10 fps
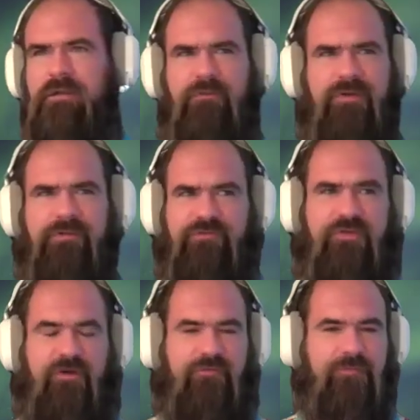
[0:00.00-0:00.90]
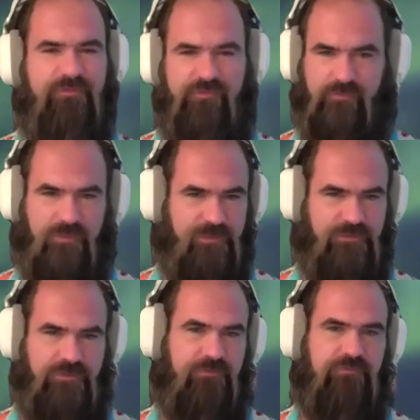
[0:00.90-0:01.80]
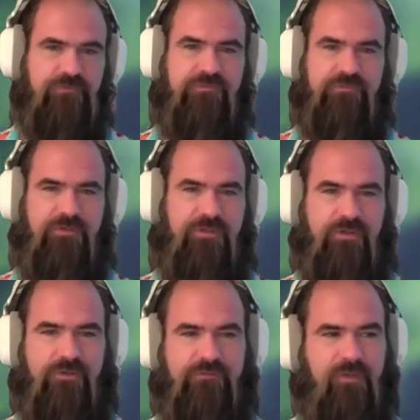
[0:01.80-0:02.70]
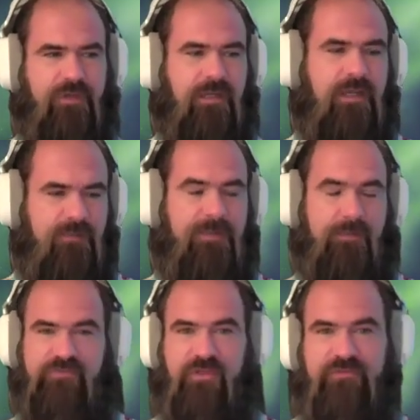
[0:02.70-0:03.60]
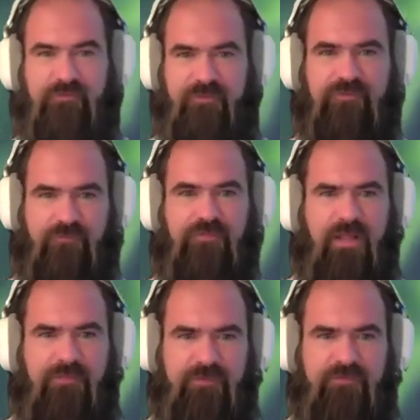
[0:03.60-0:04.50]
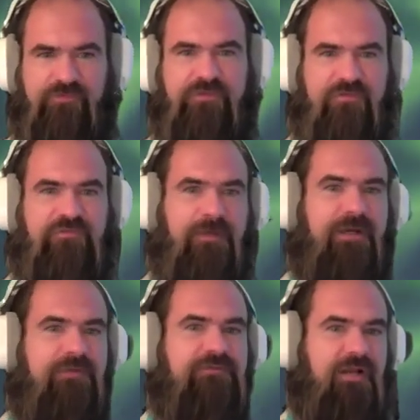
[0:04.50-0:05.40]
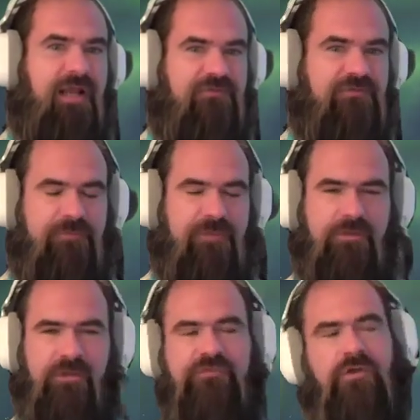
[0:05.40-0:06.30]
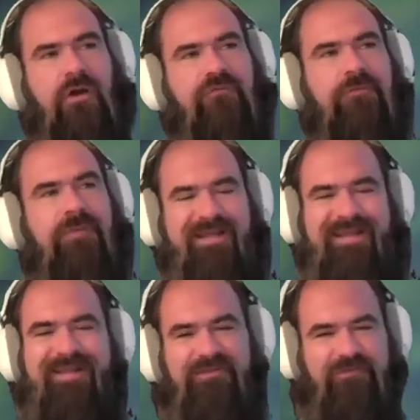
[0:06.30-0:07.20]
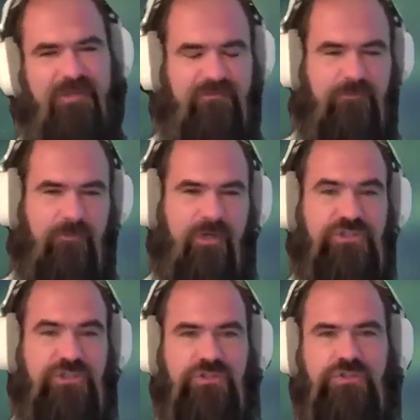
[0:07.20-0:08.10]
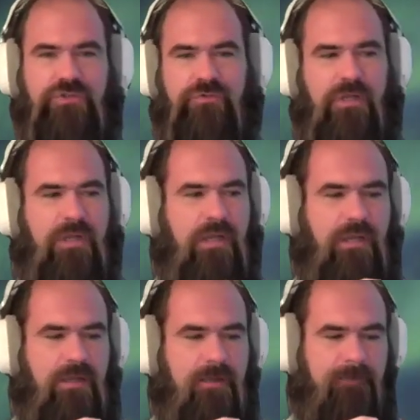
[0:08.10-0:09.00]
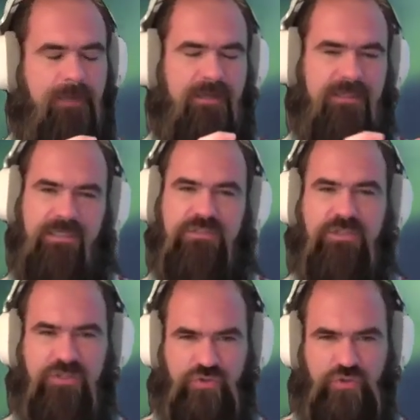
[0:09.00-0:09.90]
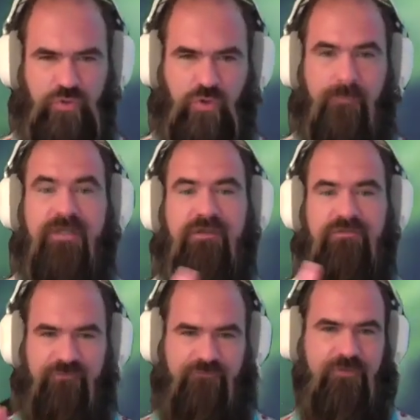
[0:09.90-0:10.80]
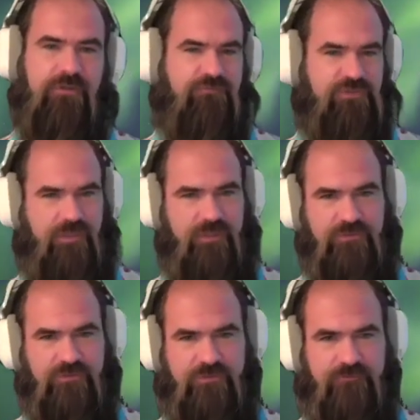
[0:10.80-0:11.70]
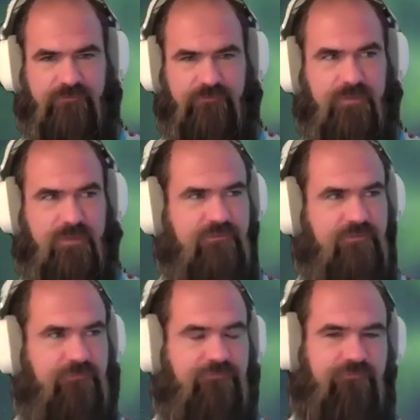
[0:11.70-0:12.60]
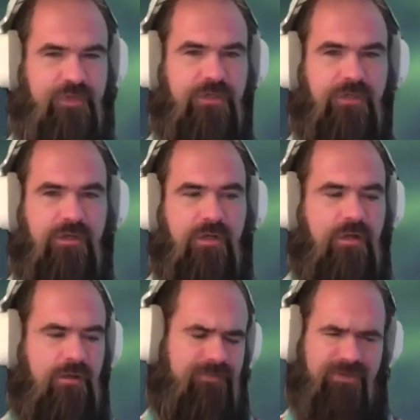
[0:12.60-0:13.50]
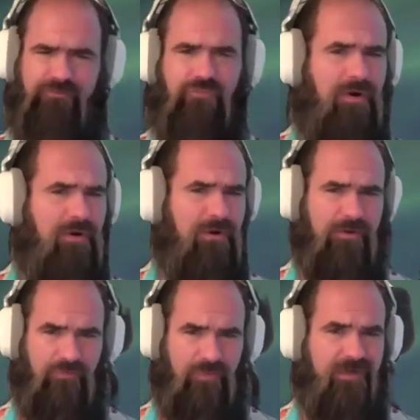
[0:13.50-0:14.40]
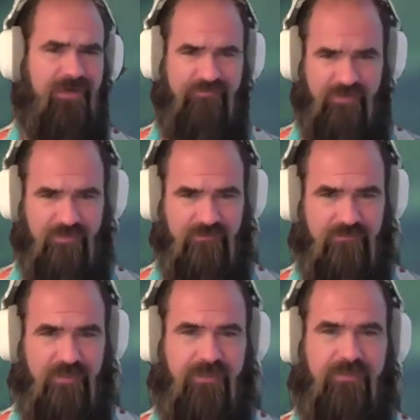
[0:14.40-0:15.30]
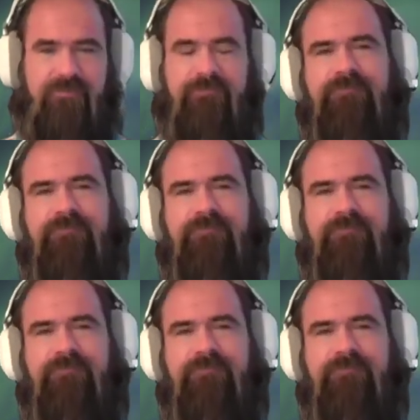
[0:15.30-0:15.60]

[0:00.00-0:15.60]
Whether it's governments or religions, you know, it's like the obsessiveness of this is the experience, it has to be there. It's gone from an innocent exploration to a need to control because of fear of change, because of fear of being wrong or whatever, right?